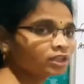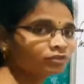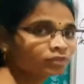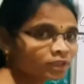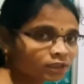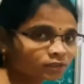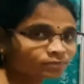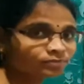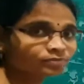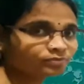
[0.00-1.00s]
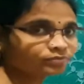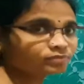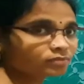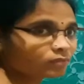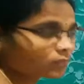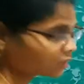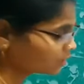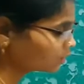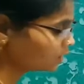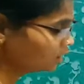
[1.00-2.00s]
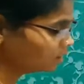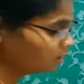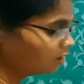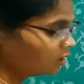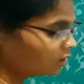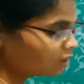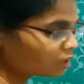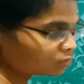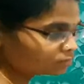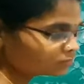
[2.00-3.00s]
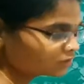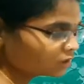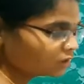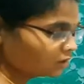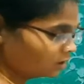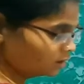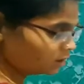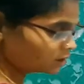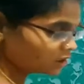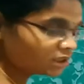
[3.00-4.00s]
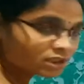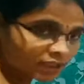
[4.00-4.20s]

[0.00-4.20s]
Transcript: is different. Okay. Now, so this